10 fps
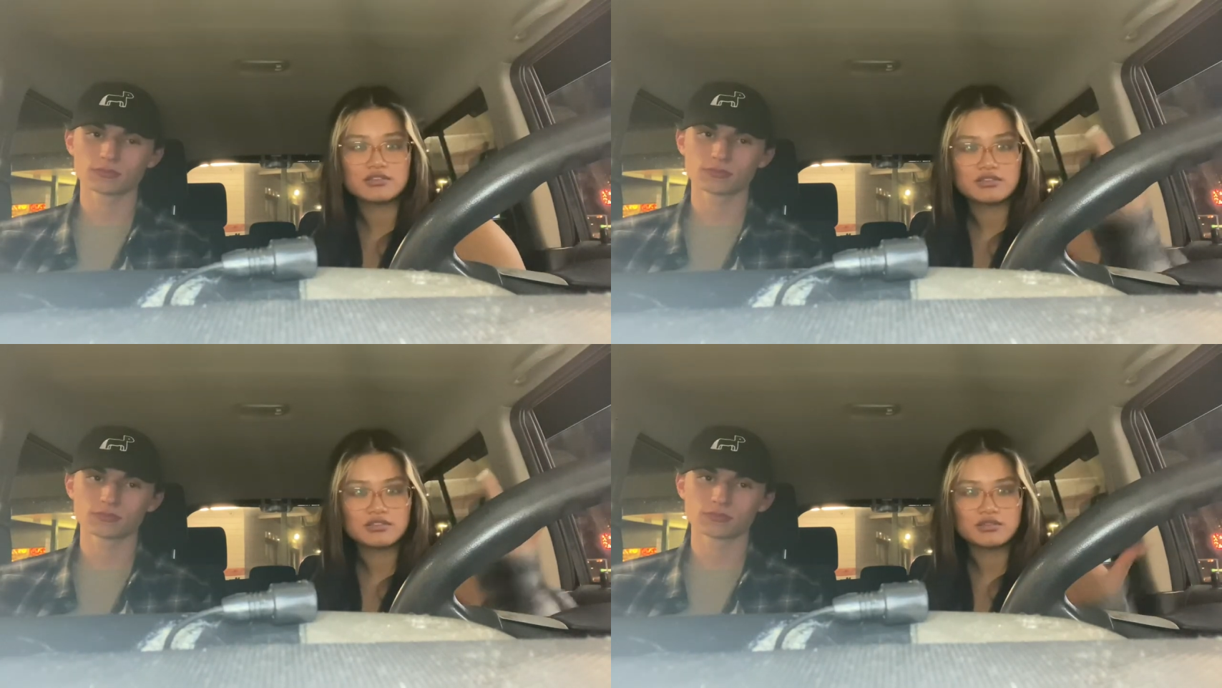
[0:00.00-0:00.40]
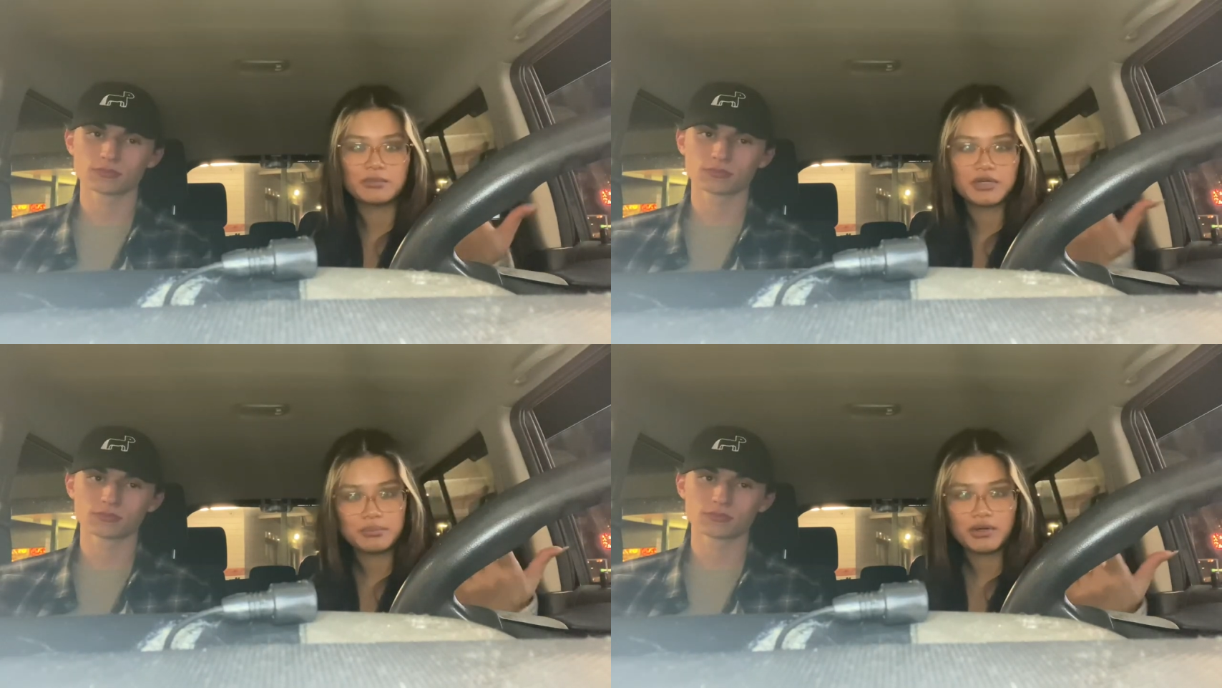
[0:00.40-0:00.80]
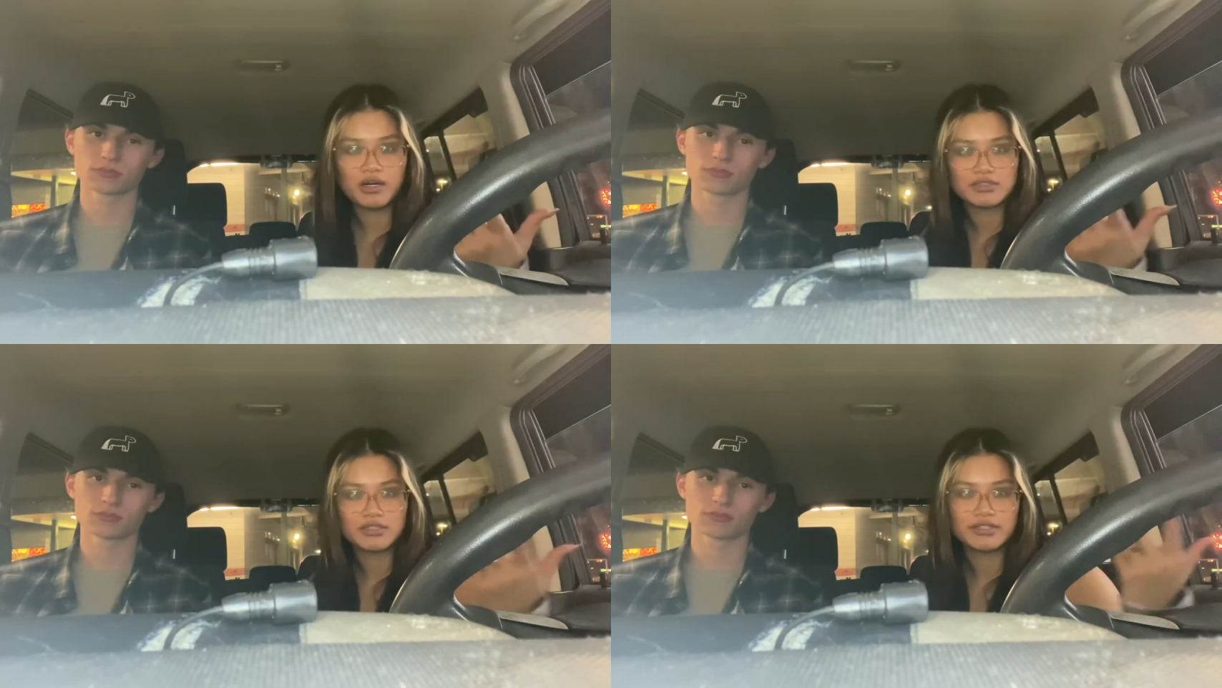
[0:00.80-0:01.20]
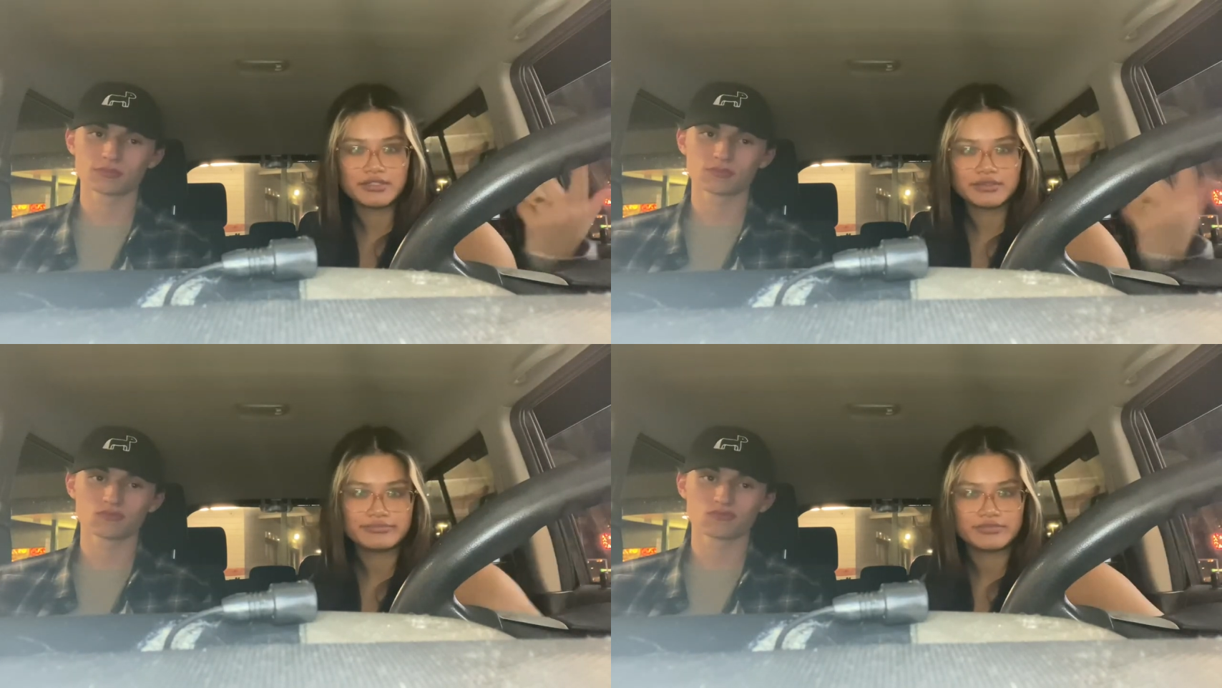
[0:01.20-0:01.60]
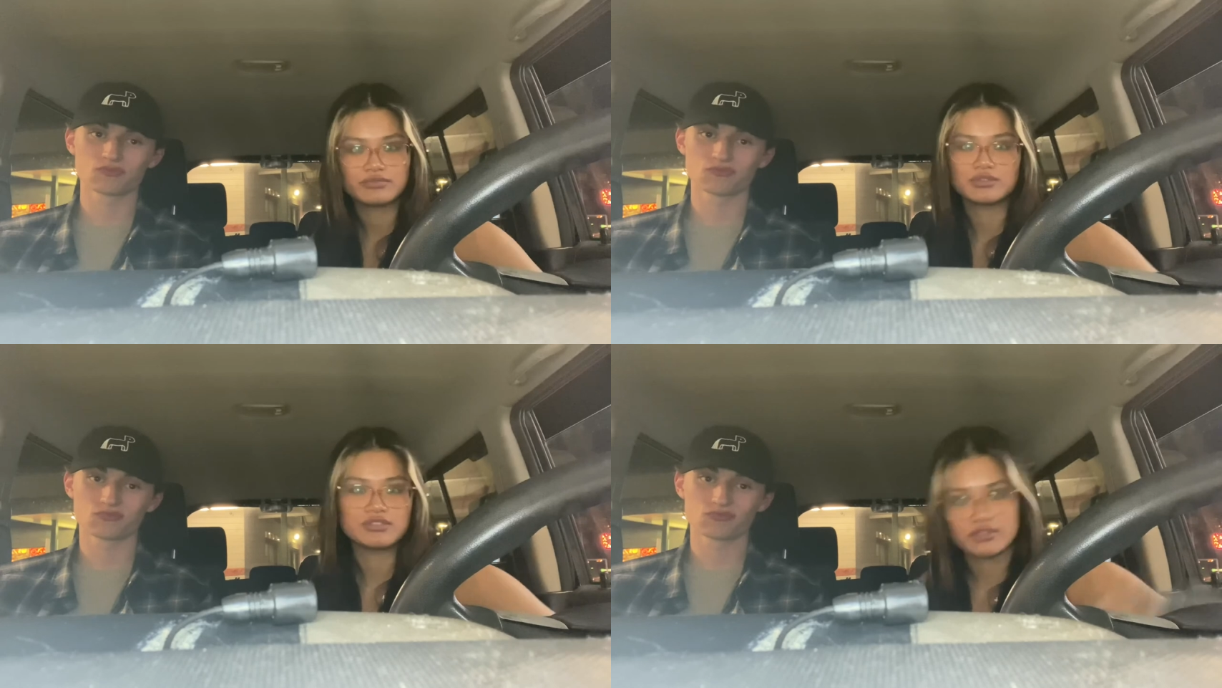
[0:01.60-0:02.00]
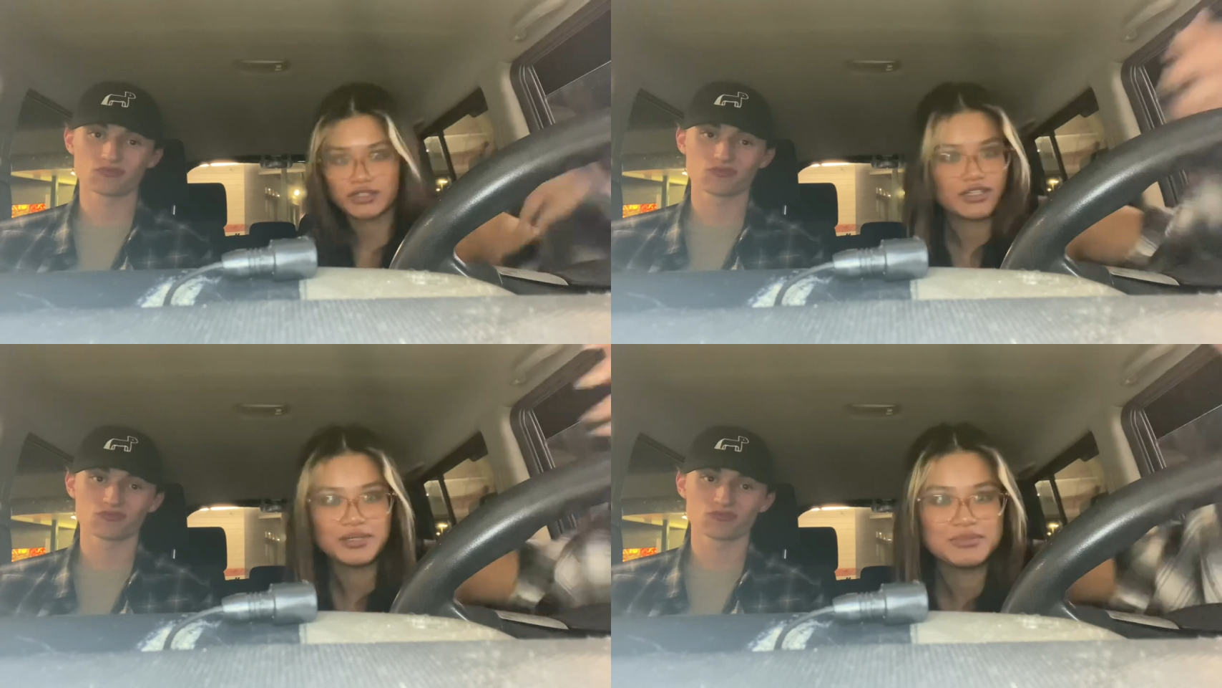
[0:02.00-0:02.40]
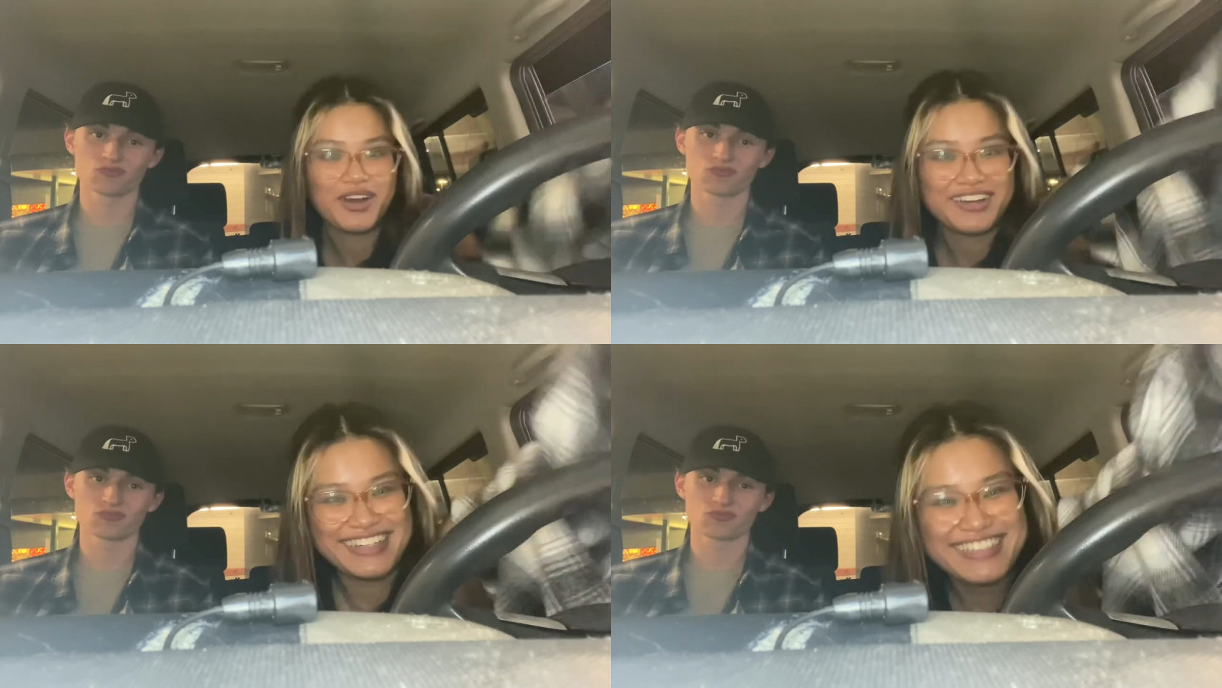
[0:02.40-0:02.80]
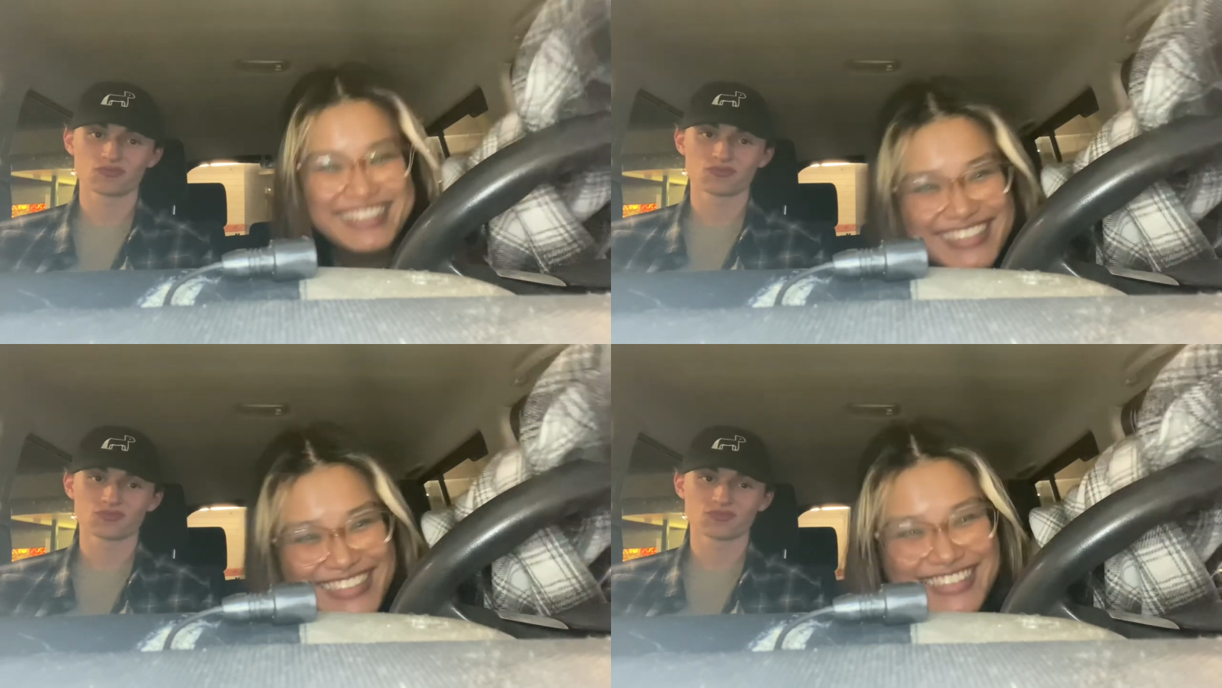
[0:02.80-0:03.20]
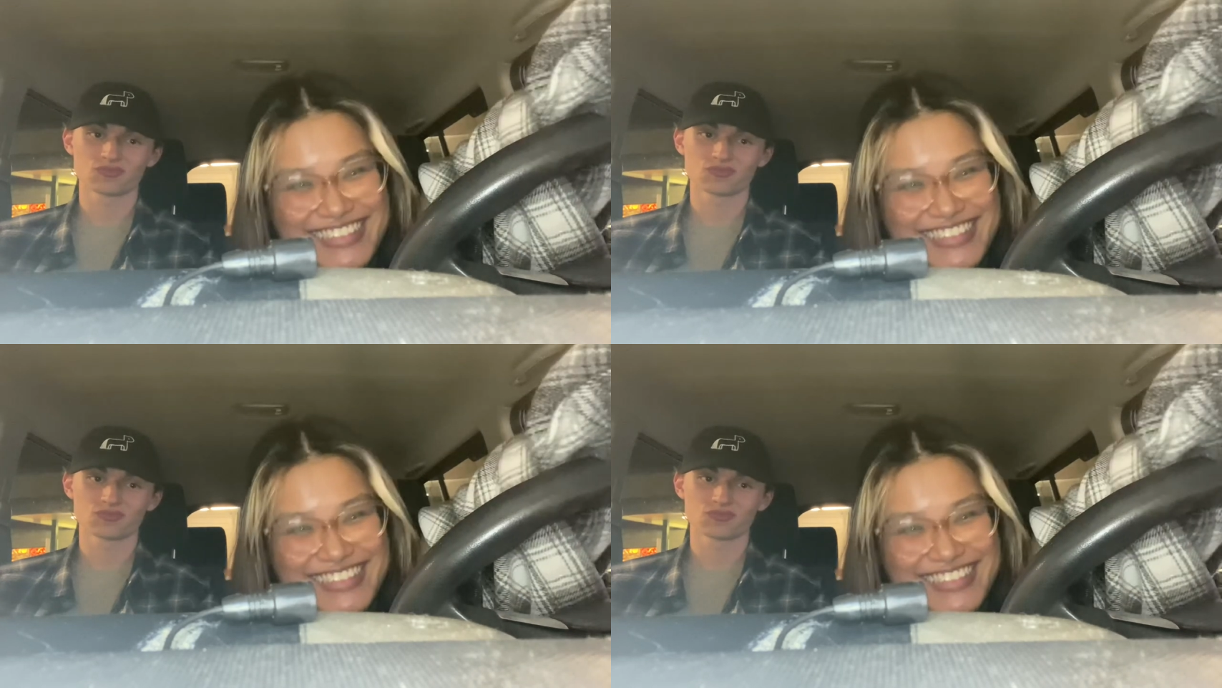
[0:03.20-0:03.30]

Speaker 1: so I'm gonna pause it here. If we're just gonna keep talking, I'm